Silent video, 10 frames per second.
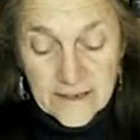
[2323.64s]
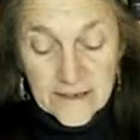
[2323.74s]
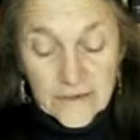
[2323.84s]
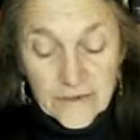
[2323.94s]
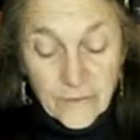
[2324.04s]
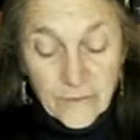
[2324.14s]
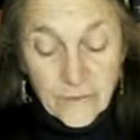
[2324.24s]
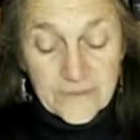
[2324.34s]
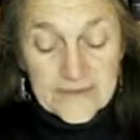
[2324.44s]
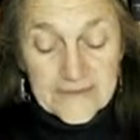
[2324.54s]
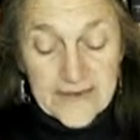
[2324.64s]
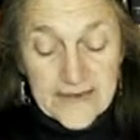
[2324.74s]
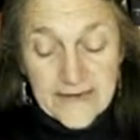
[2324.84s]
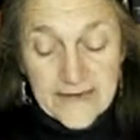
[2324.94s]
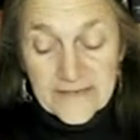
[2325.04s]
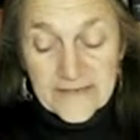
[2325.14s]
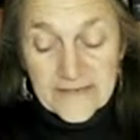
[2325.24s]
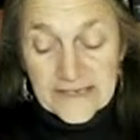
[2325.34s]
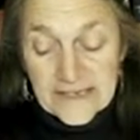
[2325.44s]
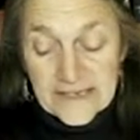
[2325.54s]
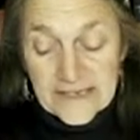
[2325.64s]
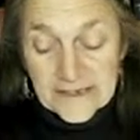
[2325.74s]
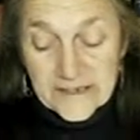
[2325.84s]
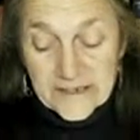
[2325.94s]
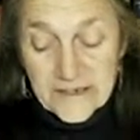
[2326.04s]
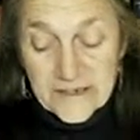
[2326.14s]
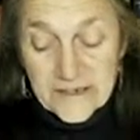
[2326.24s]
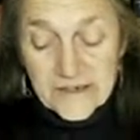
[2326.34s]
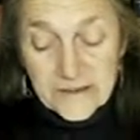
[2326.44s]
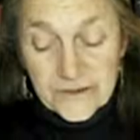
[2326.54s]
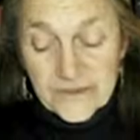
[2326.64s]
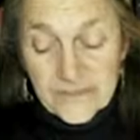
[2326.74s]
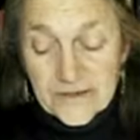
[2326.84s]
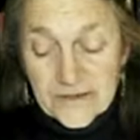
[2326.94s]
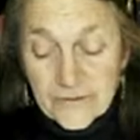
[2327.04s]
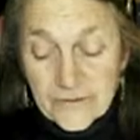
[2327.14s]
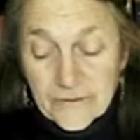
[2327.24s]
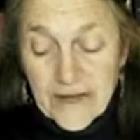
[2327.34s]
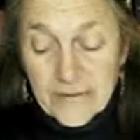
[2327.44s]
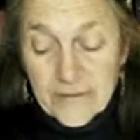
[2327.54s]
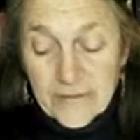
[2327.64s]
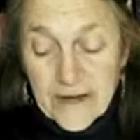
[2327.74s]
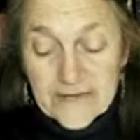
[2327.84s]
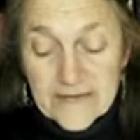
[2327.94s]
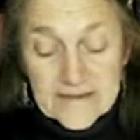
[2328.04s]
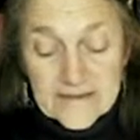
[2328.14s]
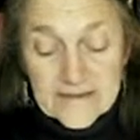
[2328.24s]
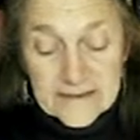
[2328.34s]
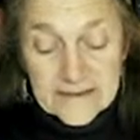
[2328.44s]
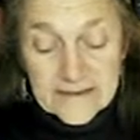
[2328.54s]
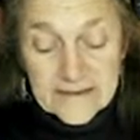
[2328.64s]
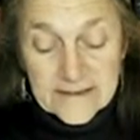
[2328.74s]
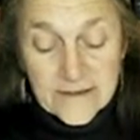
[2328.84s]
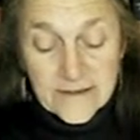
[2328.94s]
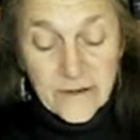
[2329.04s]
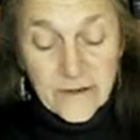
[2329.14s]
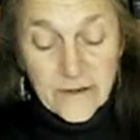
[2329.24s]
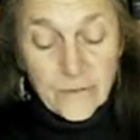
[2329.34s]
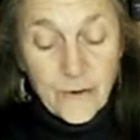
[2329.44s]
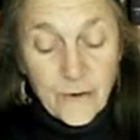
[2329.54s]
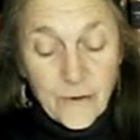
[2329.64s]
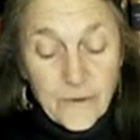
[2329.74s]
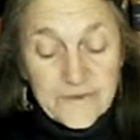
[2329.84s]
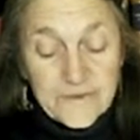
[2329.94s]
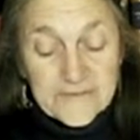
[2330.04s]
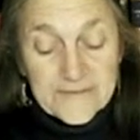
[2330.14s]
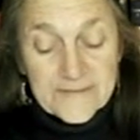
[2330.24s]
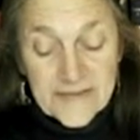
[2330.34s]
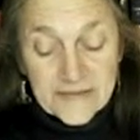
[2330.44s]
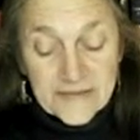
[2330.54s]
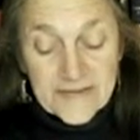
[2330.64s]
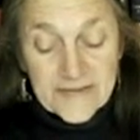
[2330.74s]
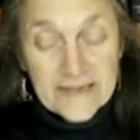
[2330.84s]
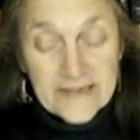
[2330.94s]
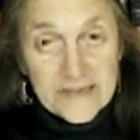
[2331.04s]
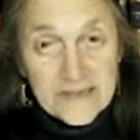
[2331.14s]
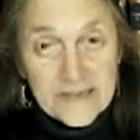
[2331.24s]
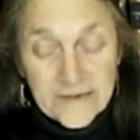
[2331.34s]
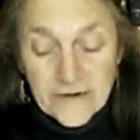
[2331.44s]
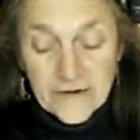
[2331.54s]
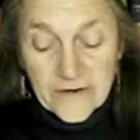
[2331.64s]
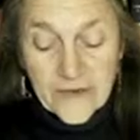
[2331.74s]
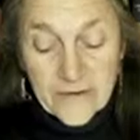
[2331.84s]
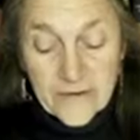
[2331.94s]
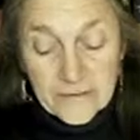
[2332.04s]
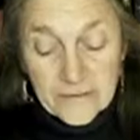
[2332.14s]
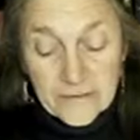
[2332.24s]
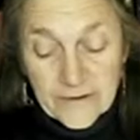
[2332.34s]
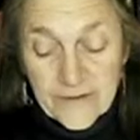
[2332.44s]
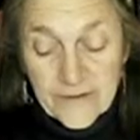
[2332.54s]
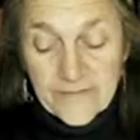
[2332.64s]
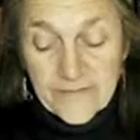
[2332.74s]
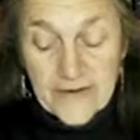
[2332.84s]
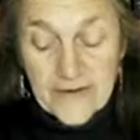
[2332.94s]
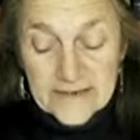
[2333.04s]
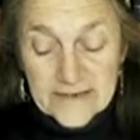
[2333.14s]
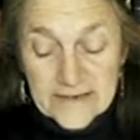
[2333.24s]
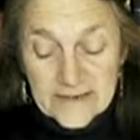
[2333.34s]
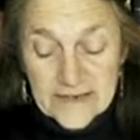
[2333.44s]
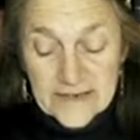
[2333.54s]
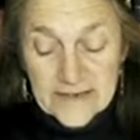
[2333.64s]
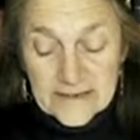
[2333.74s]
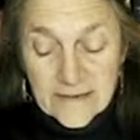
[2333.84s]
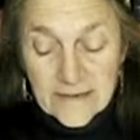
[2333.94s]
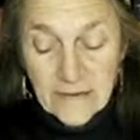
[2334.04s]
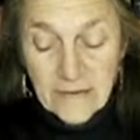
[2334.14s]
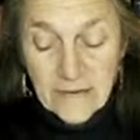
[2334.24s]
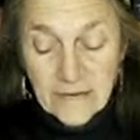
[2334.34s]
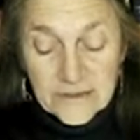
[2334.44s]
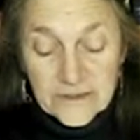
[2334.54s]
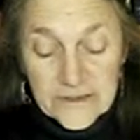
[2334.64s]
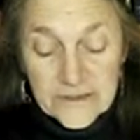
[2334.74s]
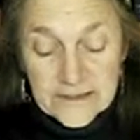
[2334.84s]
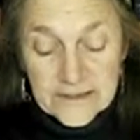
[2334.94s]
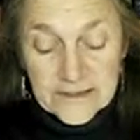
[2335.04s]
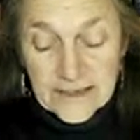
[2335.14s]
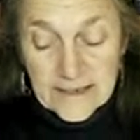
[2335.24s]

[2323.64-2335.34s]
The goal of this kind of education should be to create a body of citizens who will hold themselves and each other accountable for exercising their power justly.